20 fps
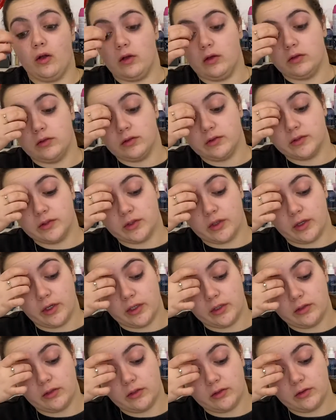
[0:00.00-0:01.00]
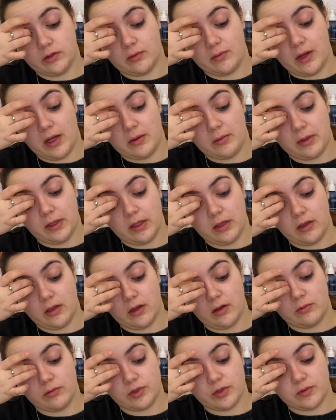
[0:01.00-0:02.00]
Oh, sorry. Don't mind me.
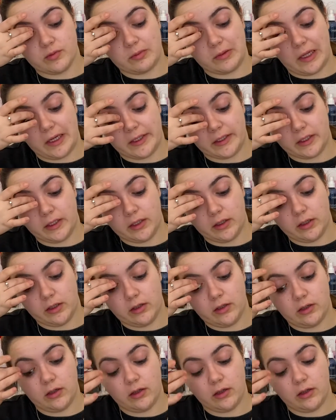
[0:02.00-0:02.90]
I'm just blind here.